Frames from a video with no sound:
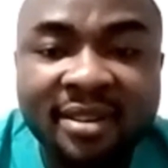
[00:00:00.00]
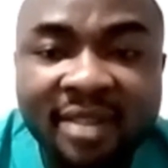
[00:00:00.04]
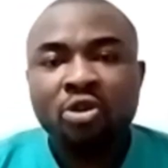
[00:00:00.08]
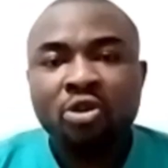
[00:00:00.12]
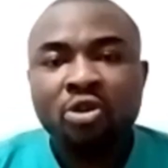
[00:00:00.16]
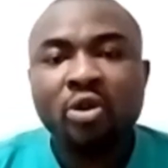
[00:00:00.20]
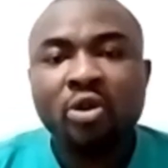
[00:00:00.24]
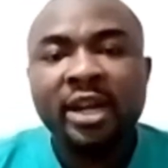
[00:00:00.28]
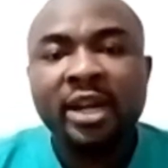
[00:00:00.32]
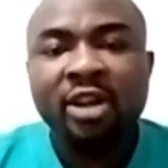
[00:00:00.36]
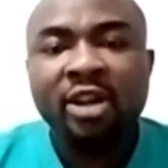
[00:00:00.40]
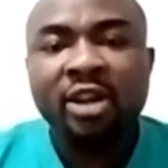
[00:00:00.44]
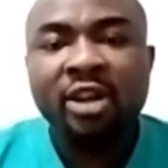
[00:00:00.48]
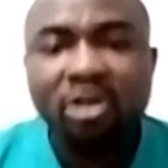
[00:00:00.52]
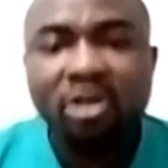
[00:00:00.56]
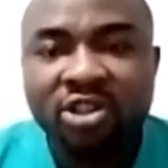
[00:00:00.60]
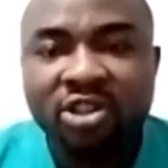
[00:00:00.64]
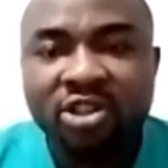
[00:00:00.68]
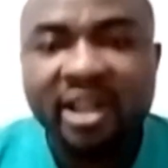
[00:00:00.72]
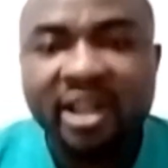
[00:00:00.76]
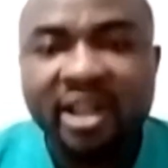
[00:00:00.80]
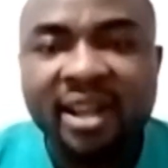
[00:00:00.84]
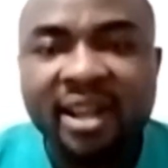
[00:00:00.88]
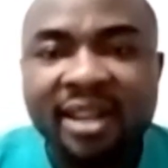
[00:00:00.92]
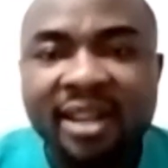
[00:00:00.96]
So in a
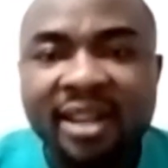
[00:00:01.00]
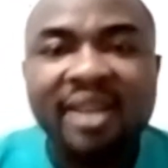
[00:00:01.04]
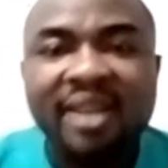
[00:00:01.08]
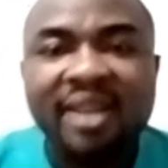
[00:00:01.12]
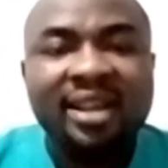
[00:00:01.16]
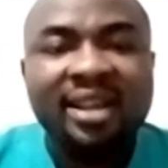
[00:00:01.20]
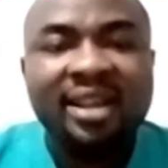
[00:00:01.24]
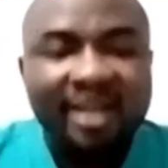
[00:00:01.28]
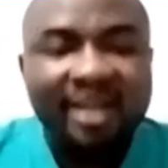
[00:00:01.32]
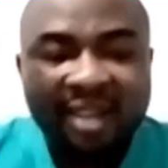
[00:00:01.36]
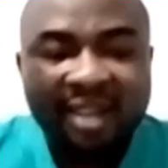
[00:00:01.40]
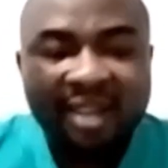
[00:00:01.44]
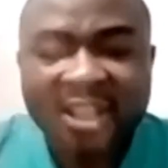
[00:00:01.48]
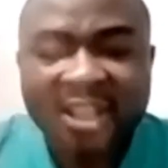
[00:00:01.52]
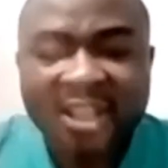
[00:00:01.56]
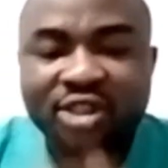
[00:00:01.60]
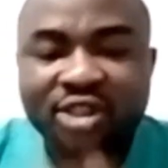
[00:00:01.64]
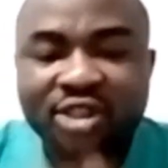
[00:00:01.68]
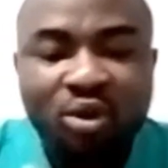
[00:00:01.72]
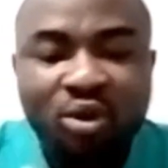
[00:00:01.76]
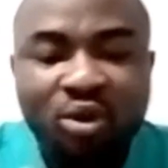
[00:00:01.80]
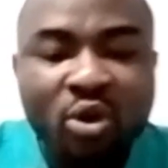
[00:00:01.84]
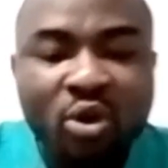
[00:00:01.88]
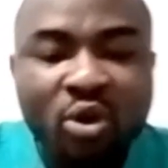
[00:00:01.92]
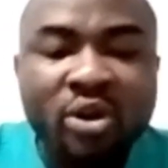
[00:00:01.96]
nutshell,
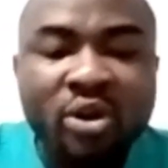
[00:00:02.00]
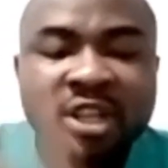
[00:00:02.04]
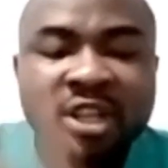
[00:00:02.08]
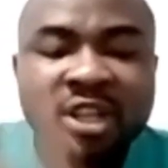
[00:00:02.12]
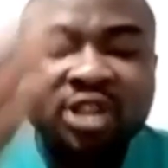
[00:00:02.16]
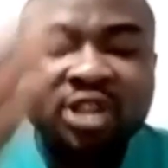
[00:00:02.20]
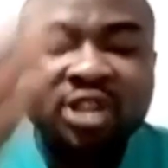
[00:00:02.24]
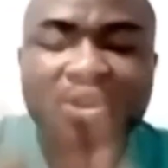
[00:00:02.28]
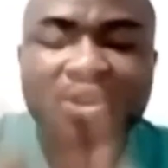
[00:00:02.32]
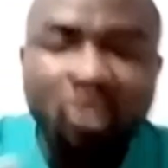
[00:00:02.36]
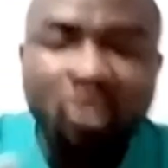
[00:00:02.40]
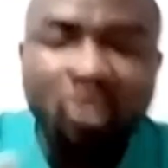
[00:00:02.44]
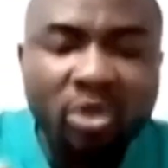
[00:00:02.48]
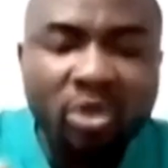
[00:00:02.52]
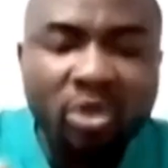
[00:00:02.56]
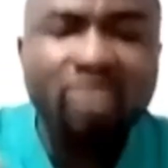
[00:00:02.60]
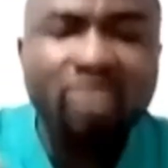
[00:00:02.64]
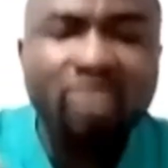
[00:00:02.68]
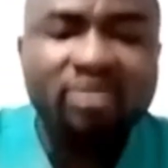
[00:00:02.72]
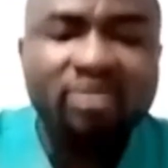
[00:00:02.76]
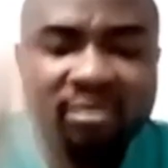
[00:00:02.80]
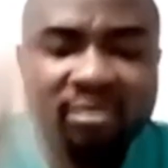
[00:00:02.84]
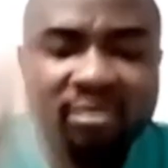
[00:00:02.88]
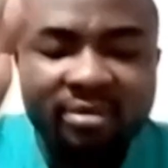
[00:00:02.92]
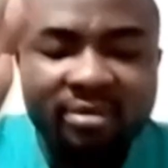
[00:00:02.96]

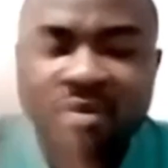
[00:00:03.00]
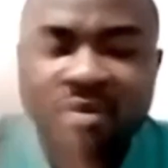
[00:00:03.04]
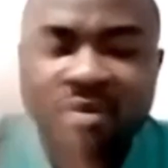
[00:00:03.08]
estradiol,